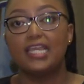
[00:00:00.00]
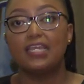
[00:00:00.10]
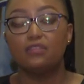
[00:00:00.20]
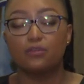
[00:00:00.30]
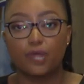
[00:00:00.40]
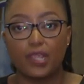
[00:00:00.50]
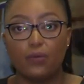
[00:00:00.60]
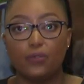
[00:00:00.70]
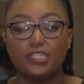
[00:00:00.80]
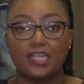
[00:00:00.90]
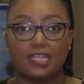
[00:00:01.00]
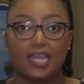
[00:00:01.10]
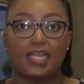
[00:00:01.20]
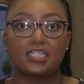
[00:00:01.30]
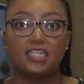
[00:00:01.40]
in the record that they
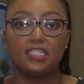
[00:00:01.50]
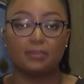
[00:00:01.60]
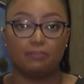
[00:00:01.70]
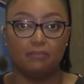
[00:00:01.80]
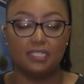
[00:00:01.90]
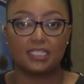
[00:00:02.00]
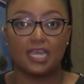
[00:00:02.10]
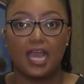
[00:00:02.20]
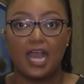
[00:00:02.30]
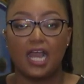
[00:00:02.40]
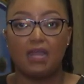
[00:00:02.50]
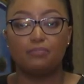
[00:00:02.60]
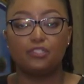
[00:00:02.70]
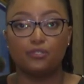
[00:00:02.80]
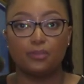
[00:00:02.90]
actually submit
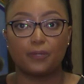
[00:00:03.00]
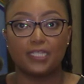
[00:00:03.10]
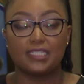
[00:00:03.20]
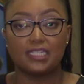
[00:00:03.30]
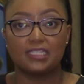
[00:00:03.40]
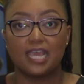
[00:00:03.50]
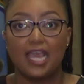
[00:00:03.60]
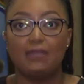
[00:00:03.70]
um, to the president.